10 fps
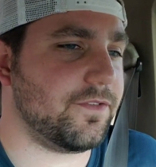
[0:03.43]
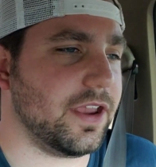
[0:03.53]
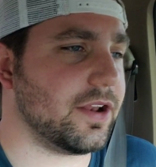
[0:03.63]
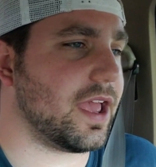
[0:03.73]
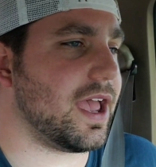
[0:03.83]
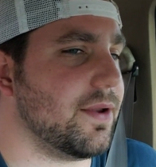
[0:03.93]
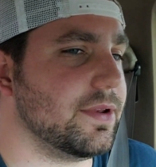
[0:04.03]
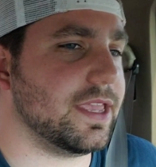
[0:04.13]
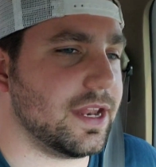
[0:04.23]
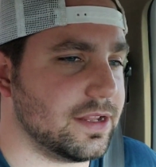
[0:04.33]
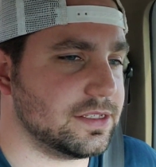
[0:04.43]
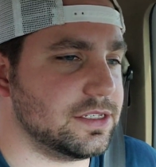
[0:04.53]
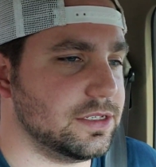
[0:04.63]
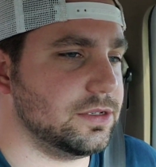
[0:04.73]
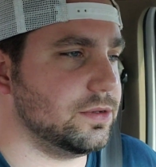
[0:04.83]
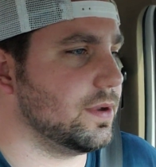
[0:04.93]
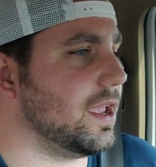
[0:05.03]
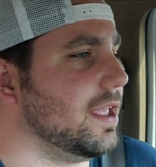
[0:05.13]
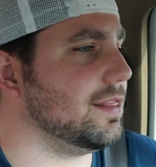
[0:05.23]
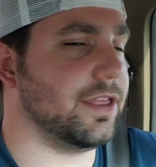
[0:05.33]
figured I would get into
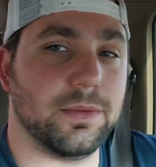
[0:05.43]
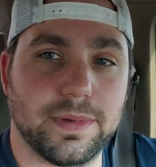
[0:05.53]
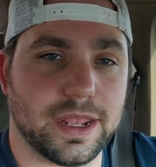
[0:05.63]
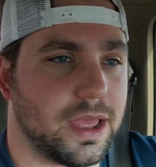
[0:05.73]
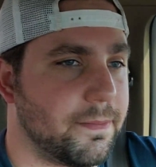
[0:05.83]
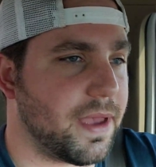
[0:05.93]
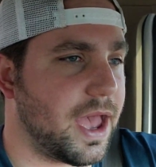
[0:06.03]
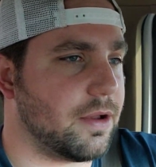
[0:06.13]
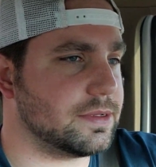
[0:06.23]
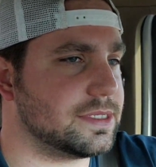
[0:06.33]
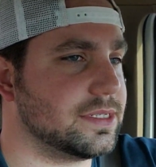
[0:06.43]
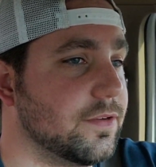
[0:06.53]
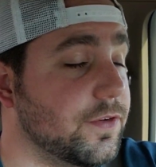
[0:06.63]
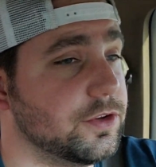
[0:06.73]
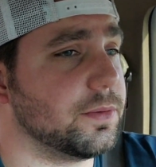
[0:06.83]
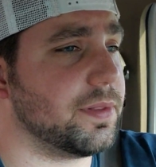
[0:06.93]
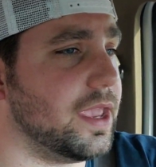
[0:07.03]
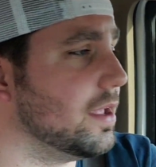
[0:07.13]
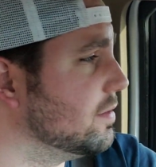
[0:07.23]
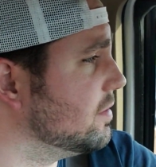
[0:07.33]
a little bit about future
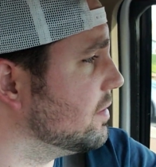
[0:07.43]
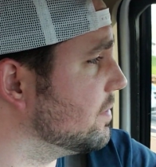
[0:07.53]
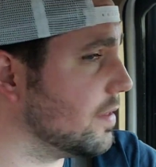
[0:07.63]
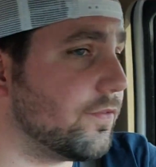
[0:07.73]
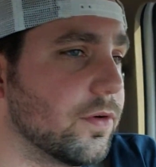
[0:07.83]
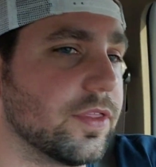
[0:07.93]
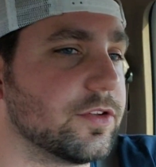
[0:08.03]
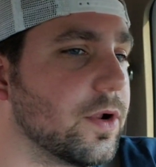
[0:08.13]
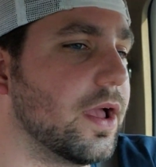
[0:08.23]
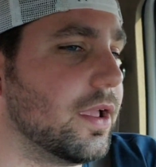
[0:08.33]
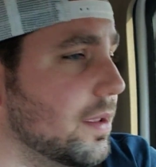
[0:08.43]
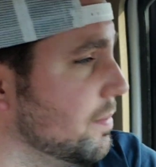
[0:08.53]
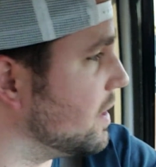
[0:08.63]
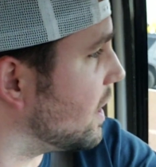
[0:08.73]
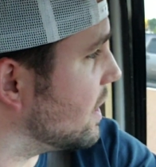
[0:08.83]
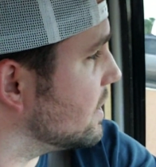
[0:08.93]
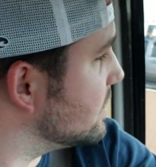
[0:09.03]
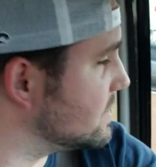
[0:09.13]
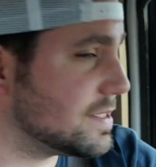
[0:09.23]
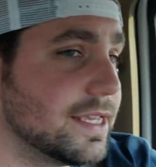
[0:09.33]
plans for the truck
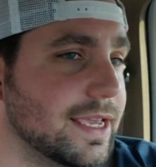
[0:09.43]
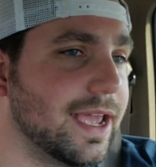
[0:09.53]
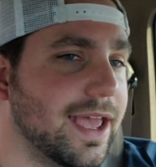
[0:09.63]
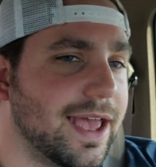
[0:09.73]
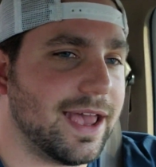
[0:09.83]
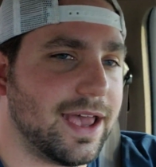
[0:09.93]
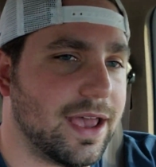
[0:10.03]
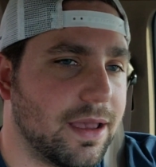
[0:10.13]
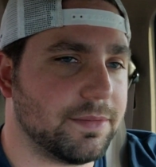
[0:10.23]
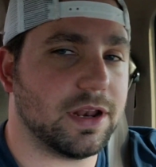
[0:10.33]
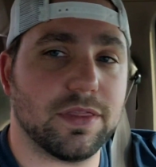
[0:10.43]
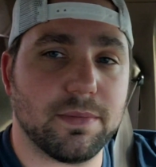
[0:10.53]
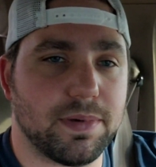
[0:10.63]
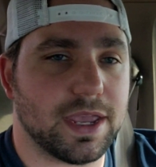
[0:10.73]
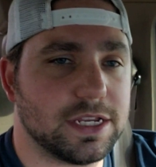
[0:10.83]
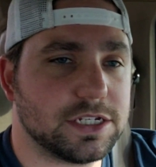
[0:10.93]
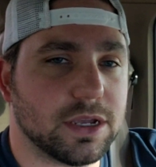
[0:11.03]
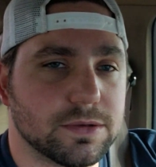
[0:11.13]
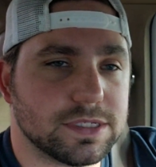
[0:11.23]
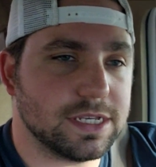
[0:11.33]
because you know, the big
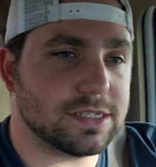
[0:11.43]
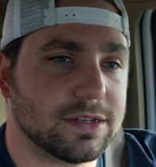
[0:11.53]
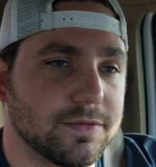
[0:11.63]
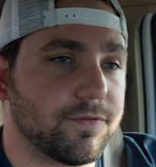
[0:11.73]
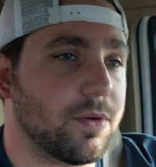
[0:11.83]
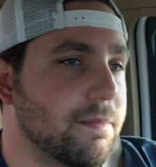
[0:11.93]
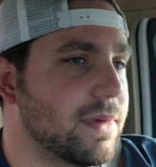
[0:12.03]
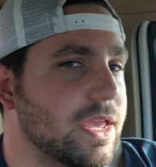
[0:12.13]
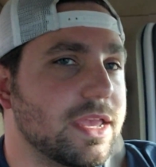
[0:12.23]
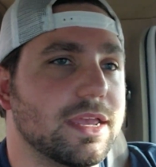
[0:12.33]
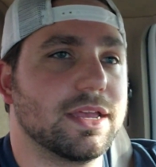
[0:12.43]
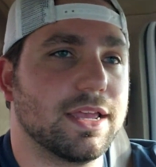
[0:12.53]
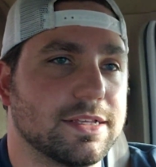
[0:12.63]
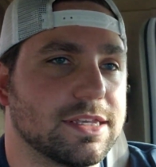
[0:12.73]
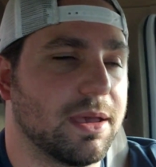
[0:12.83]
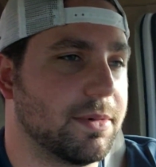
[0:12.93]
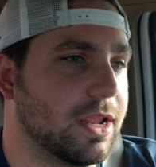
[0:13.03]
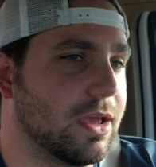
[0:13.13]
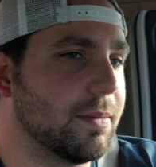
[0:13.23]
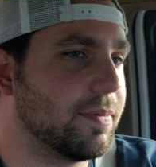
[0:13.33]
show season for me is coming
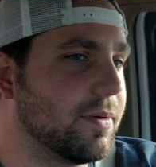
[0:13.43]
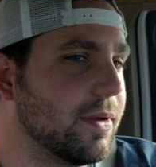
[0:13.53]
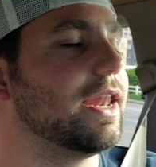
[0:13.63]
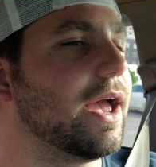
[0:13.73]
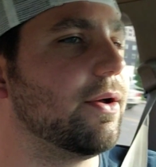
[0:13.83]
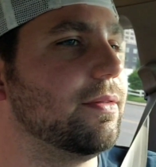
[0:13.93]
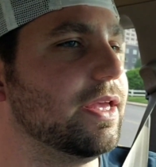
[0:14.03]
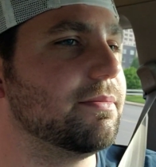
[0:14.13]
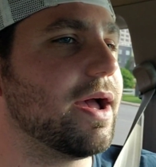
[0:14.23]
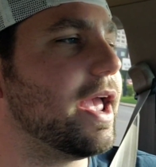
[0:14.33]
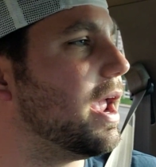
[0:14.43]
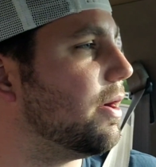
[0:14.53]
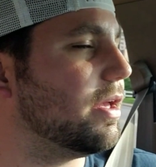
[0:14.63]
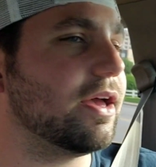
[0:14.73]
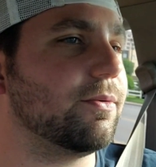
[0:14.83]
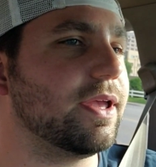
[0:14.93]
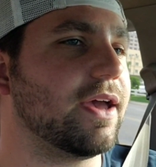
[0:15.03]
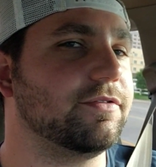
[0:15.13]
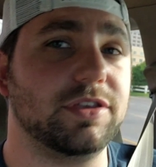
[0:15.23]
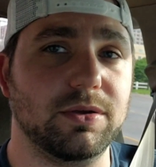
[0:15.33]
up. Now, in my area, we
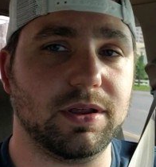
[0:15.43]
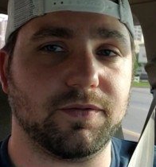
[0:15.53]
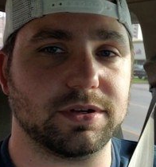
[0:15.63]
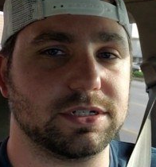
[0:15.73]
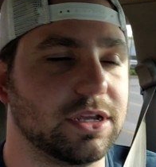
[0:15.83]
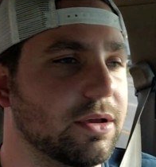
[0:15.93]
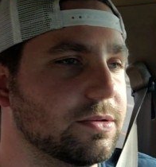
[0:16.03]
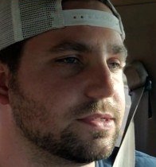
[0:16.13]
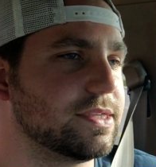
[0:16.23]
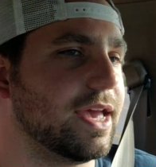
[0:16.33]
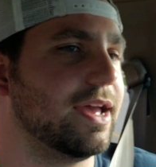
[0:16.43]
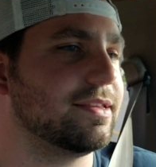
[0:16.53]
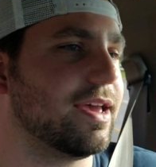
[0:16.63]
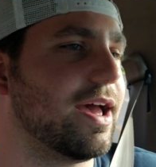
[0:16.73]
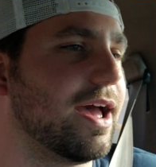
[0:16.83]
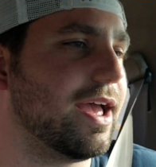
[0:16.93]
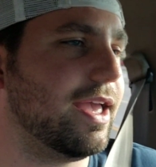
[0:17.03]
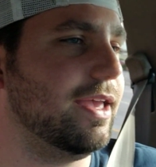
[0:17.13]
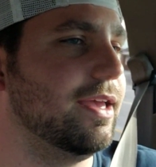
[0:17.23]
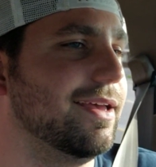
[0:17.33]
have two different shows that
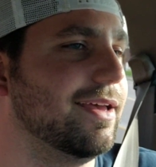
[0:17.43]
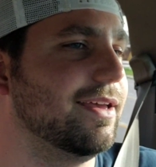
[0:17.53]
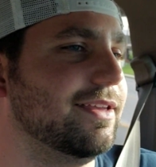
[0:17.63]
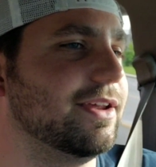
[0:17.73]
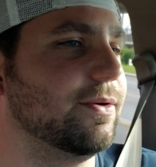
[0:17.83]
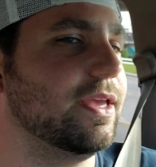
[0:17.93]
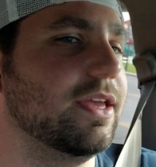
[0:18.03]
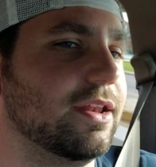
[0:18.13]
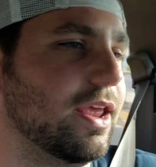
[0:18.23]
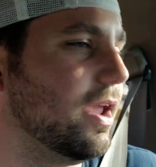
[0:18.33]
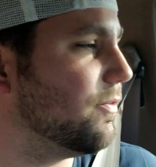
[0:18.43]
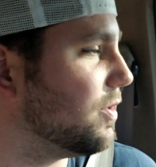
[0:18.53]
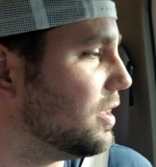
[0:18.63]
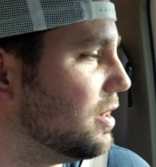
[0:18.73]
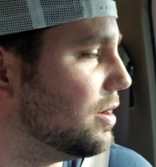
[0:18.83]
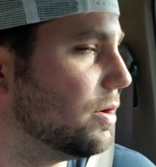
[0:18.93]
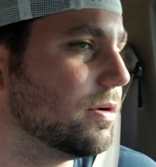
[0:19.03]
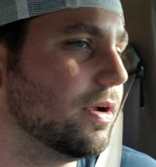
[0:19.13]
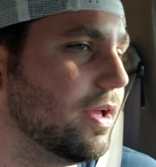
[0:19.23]
I hit every year.